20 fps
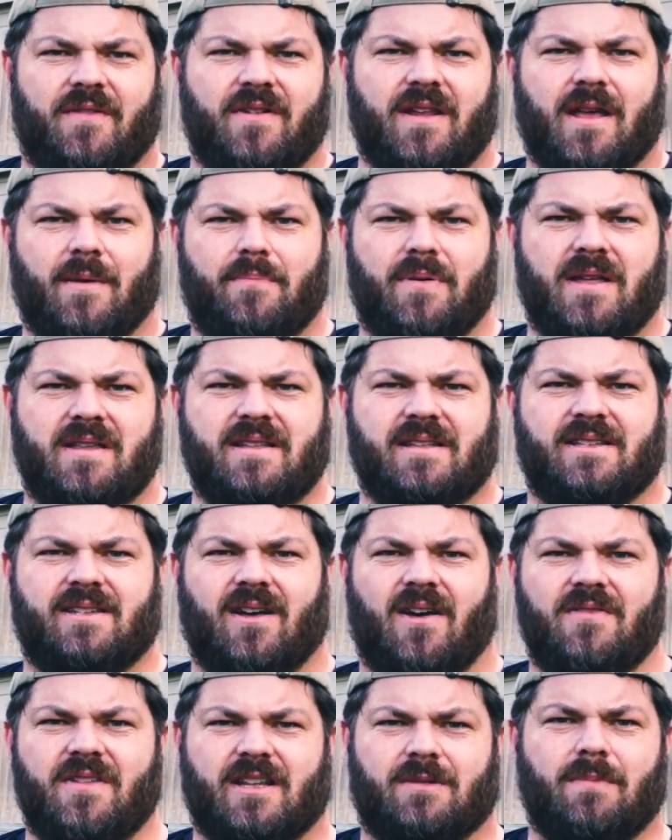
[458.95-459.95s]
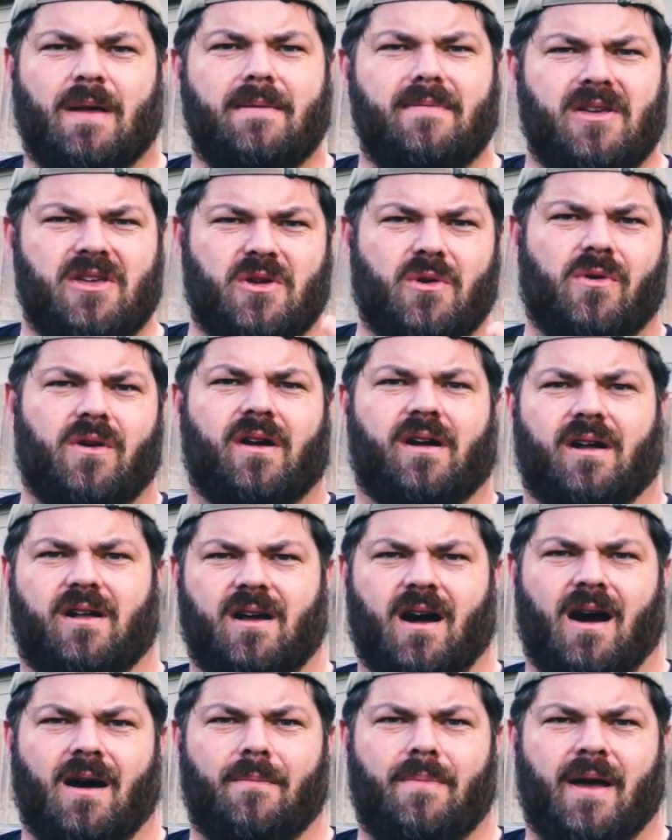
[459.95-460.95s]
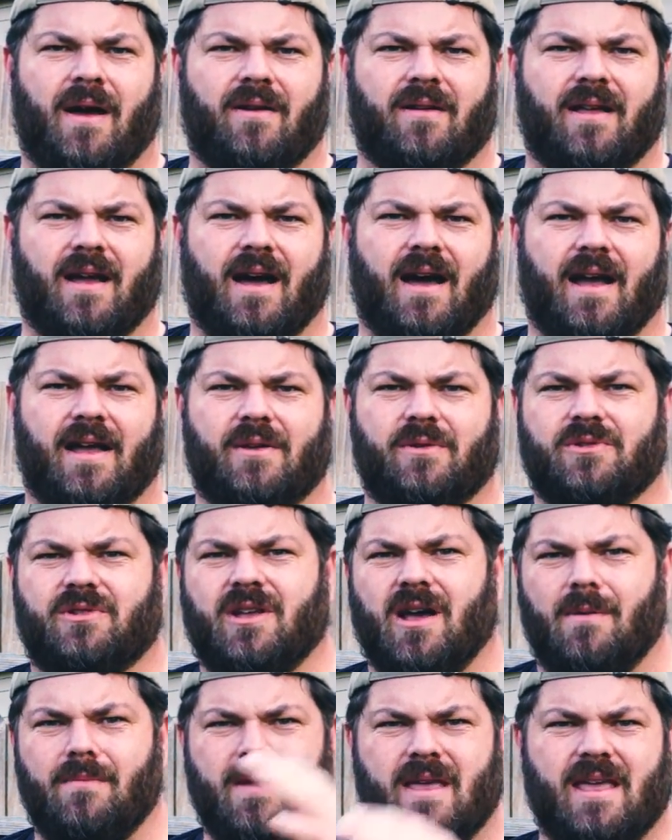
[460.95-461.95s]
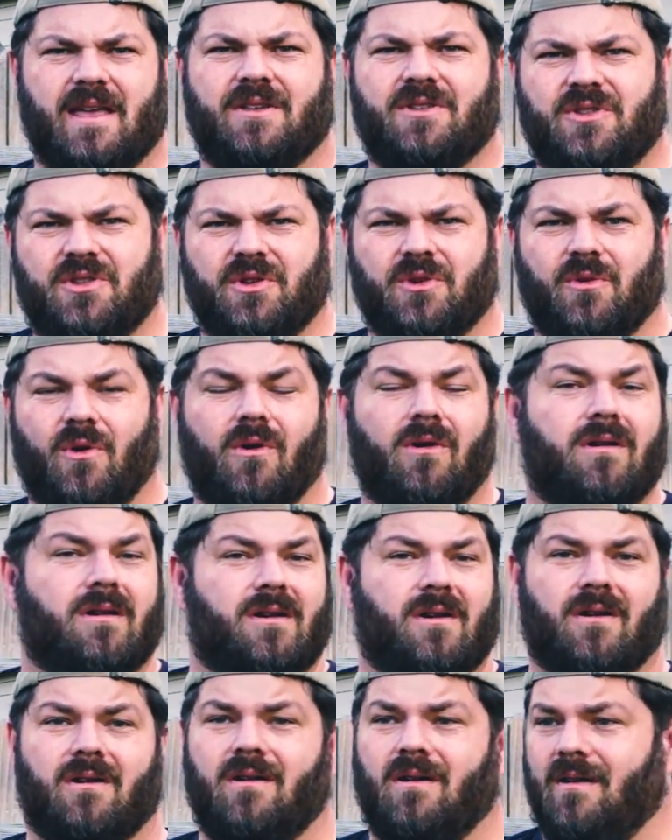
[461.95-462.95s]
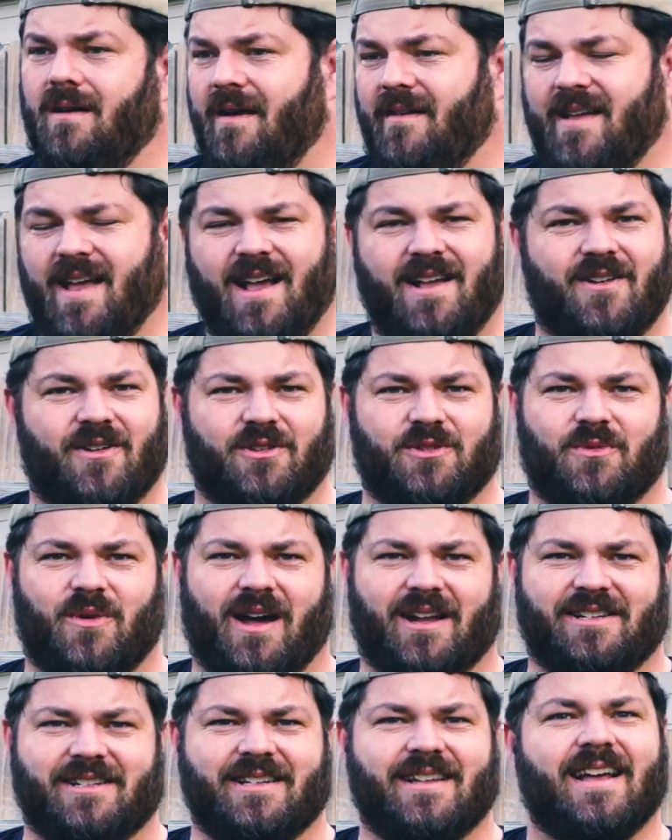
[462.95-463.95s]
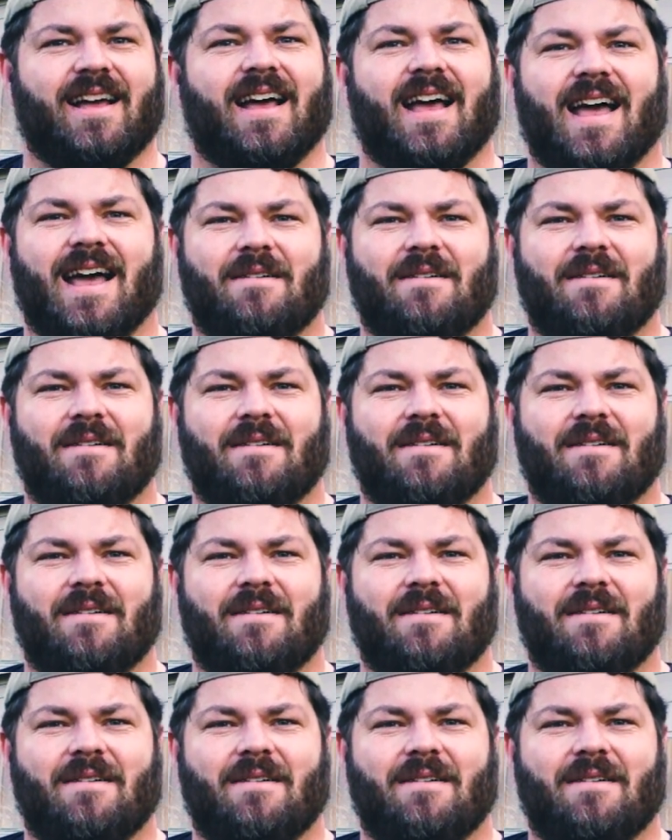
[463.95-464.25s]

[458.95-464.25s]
You have any opinions on this? Maybe you're a compound guy who's come into, or a girl, I've got girls watching,